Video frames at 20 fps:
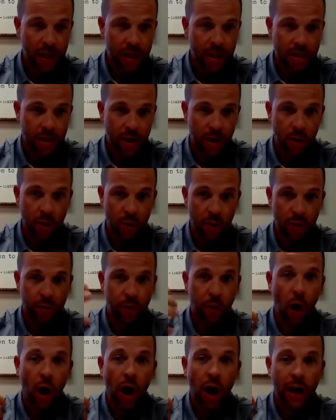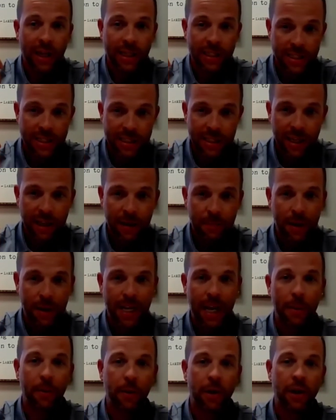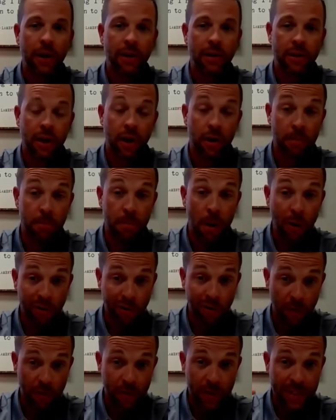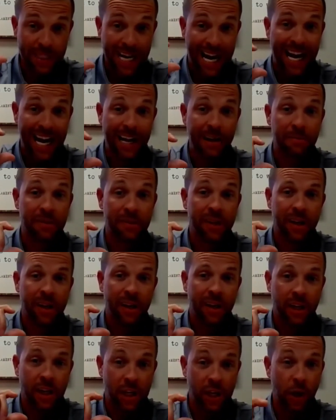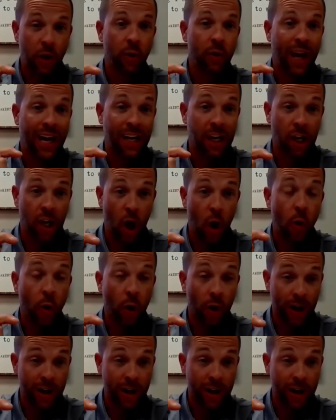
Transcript: So for us, being able to most oftentimes yield a lower